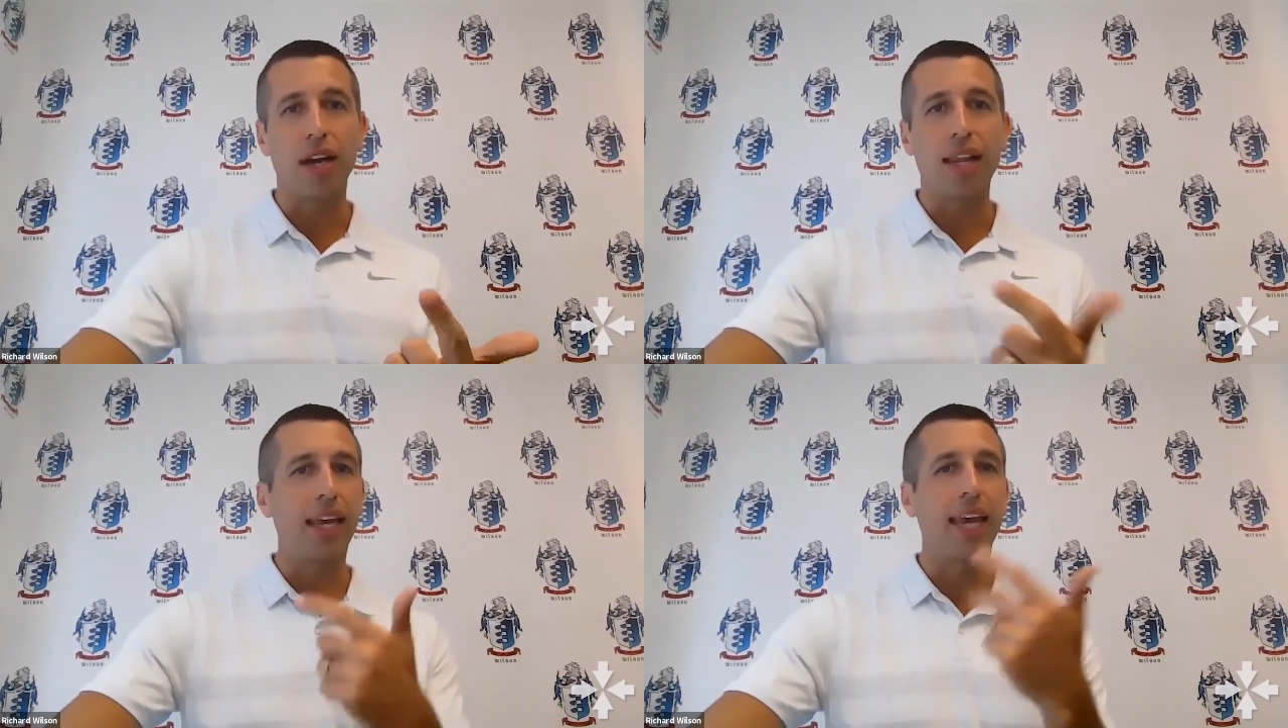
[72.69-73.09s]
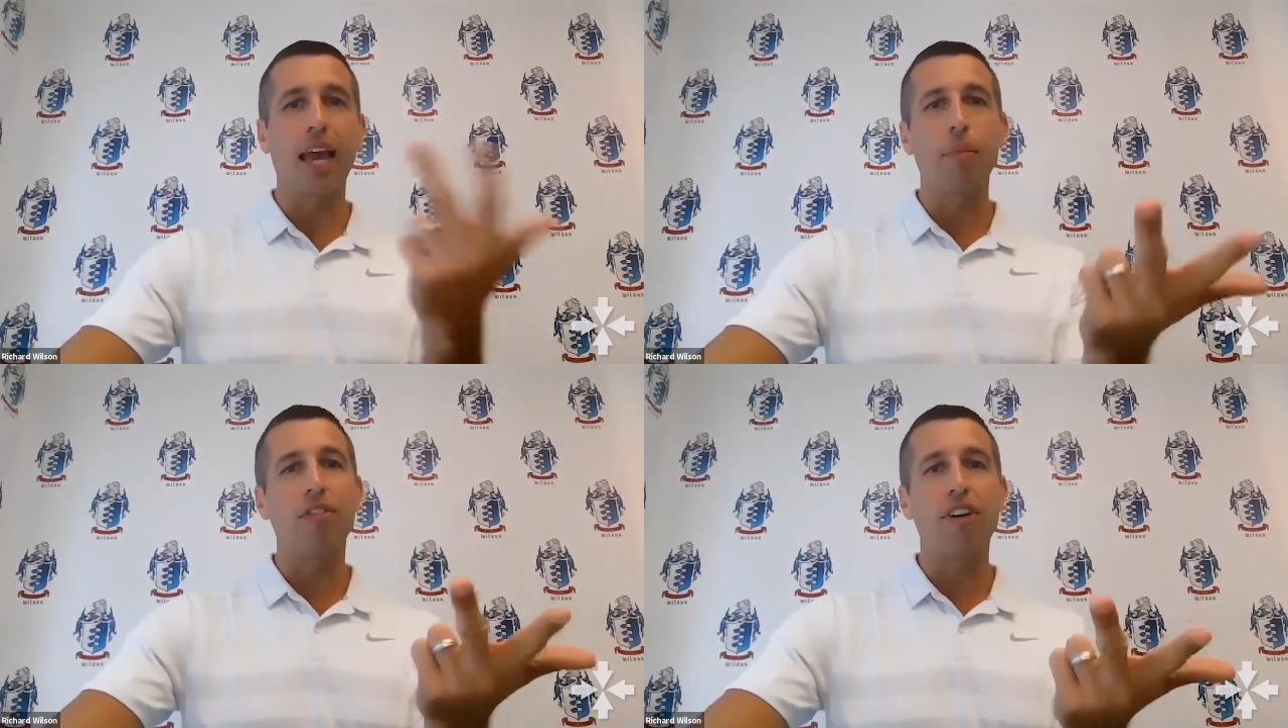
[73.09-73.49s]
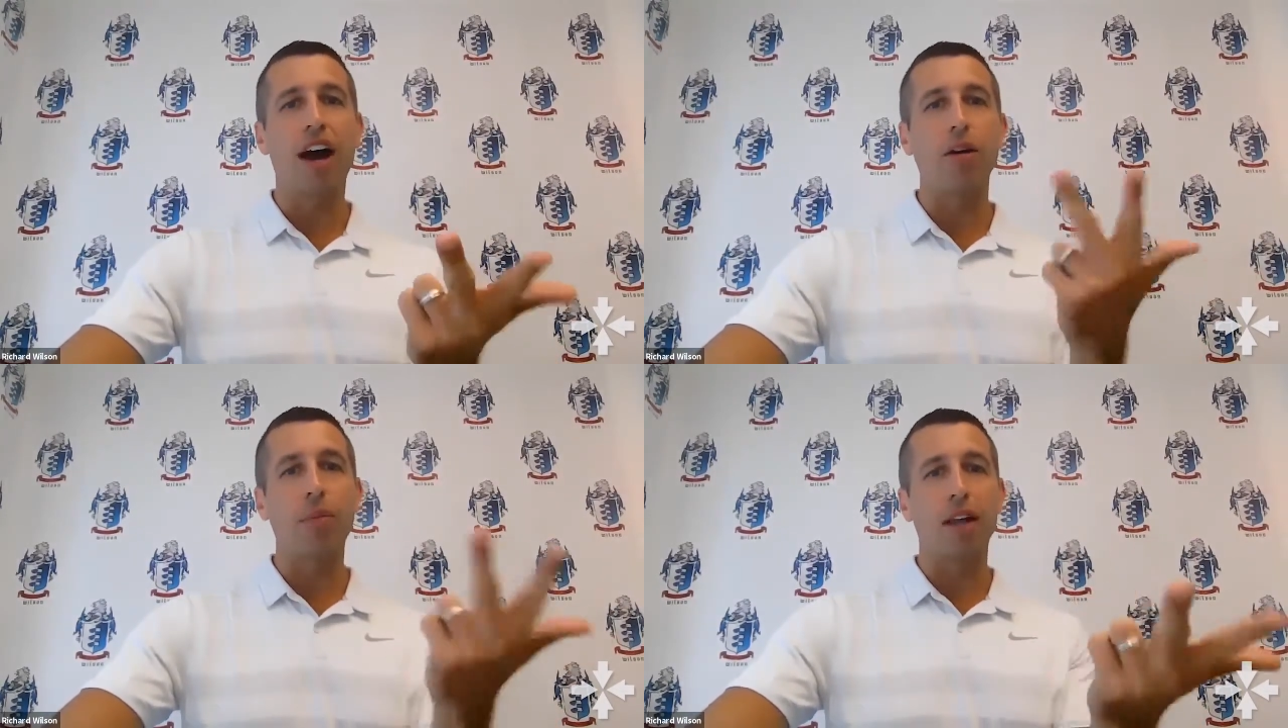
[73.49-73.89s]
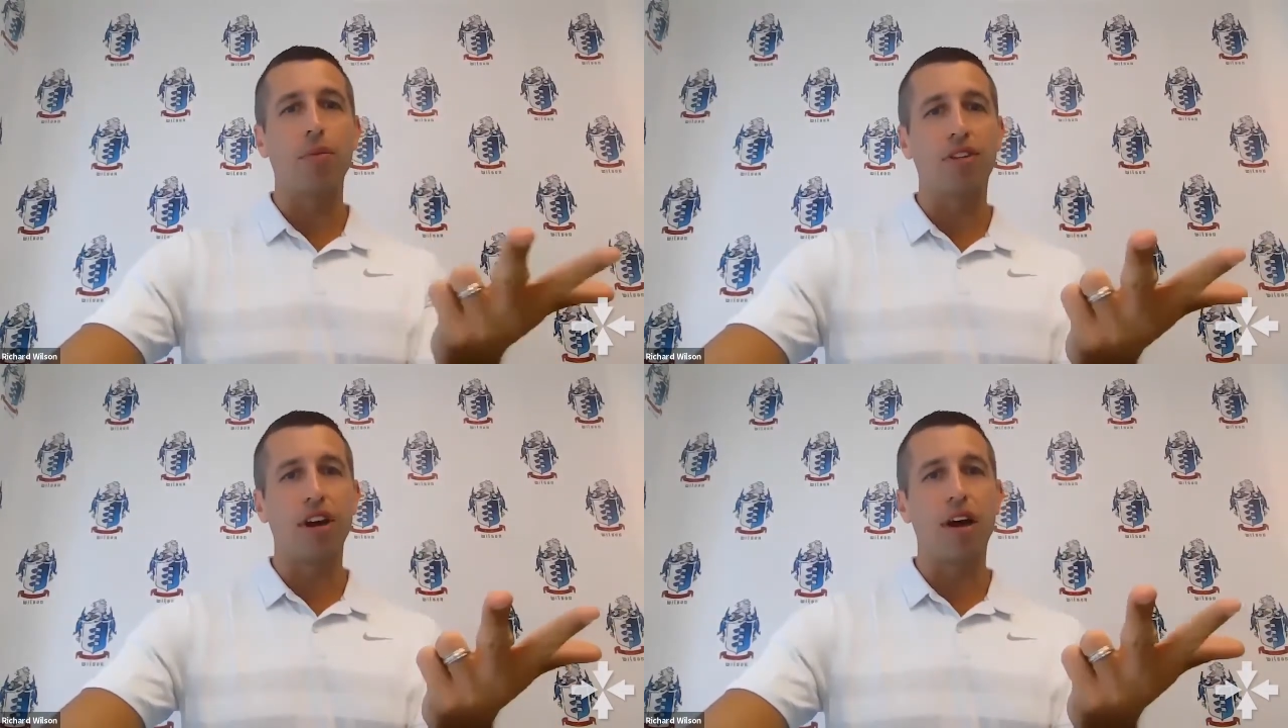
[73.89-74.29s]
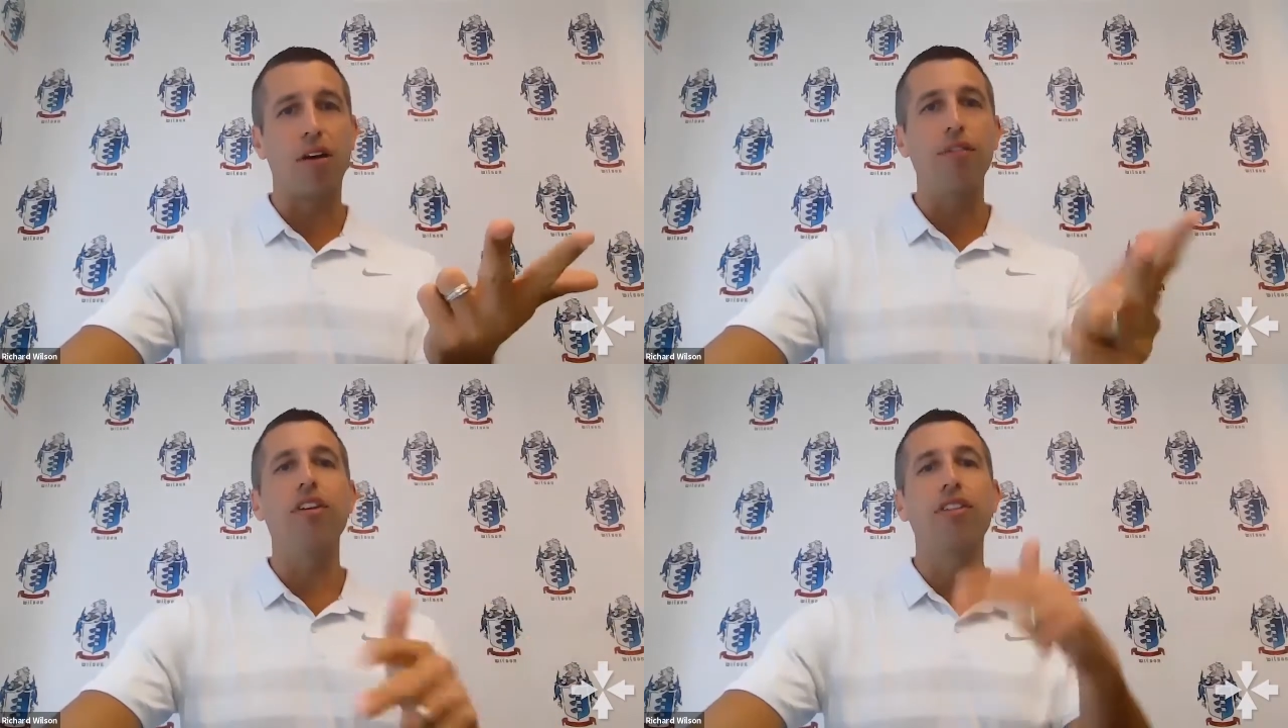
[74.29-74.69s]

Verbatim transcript: and they can't be fired by themselves.